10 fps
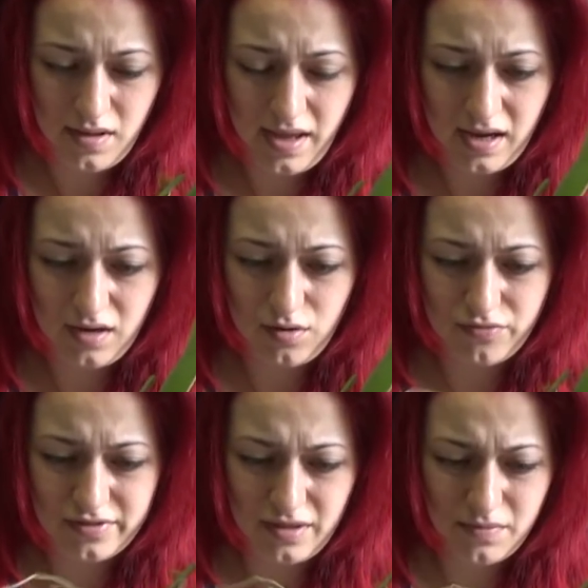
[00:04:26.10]
any
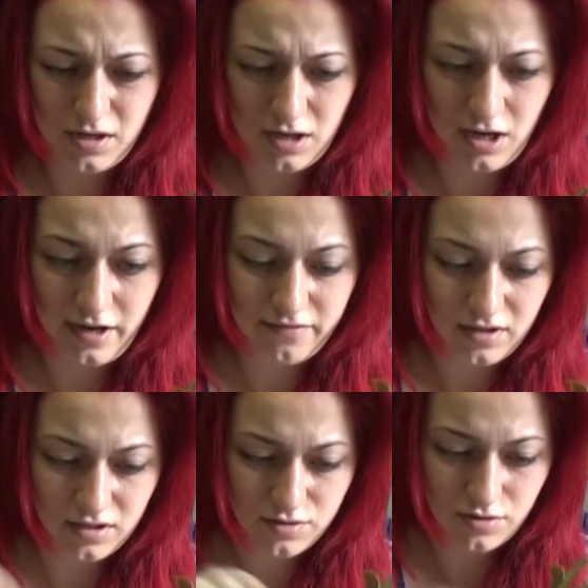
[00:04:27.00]
of them alive
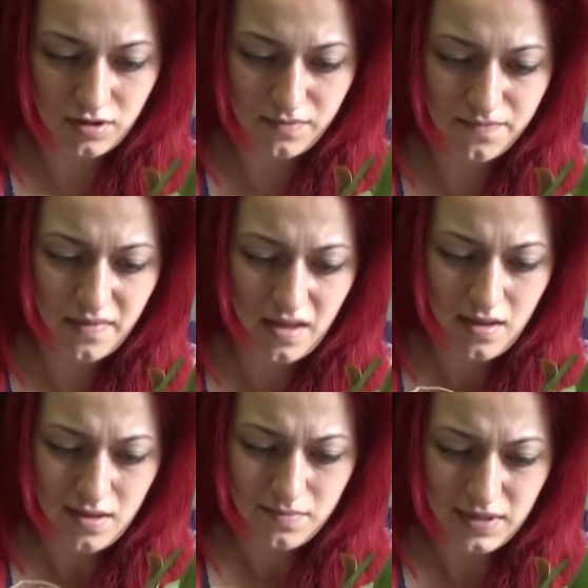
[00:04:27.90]
actually,
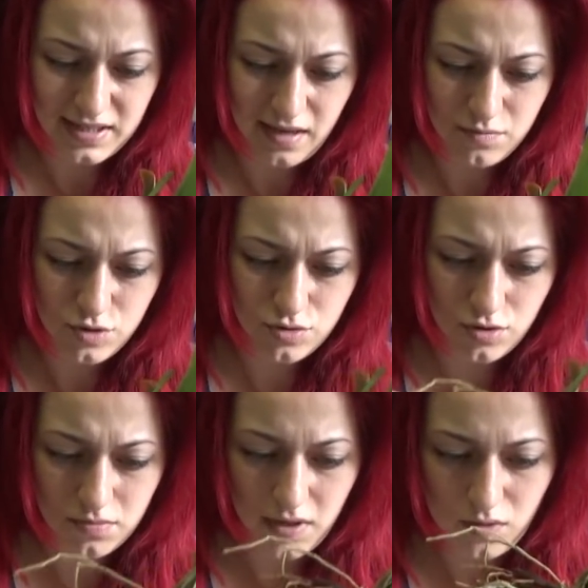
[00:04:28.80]
but I'm sure
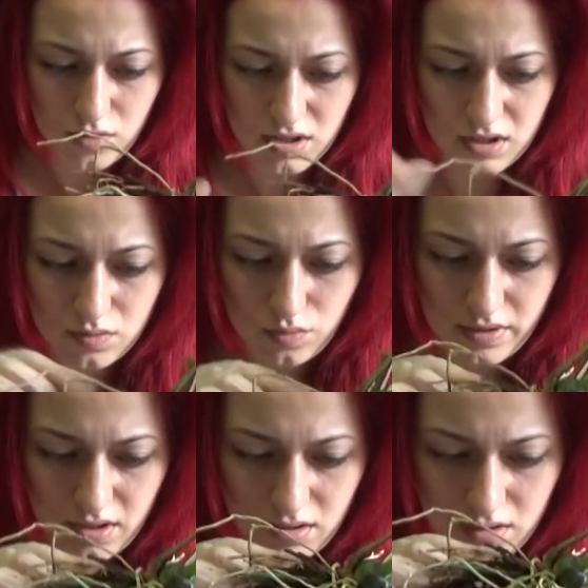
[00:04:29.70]
my orchid
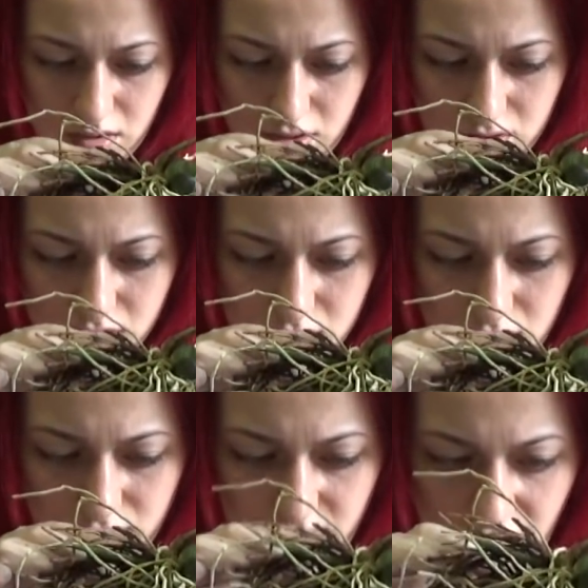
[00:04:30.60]
will
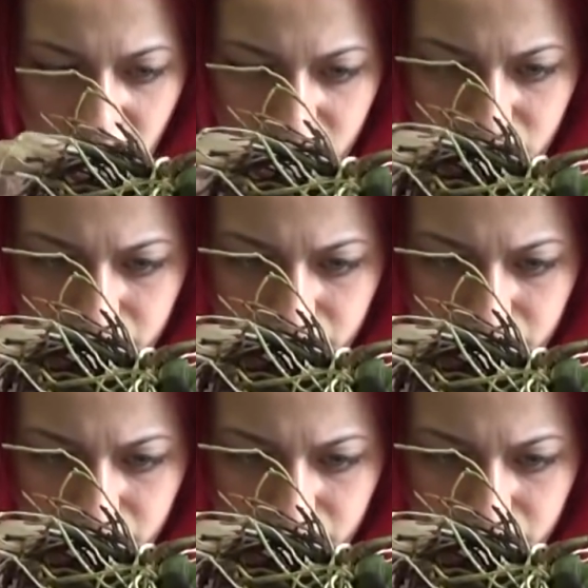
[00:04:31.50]
survive.